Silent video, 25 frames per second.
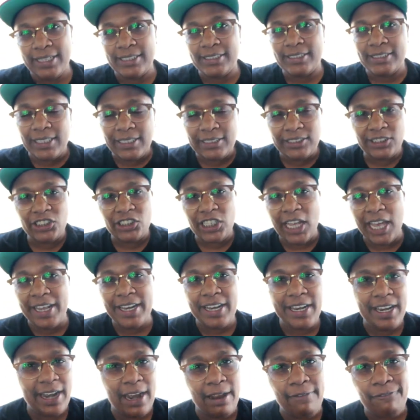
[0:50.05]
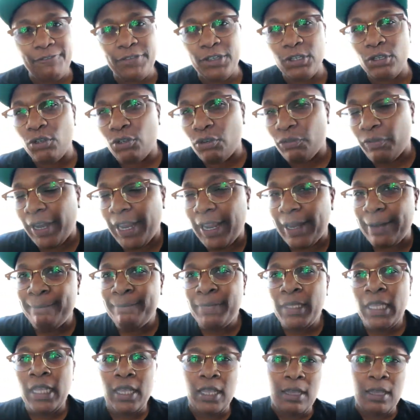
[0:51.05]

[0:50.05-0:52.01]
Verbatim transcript: The sun's shining and I feel great.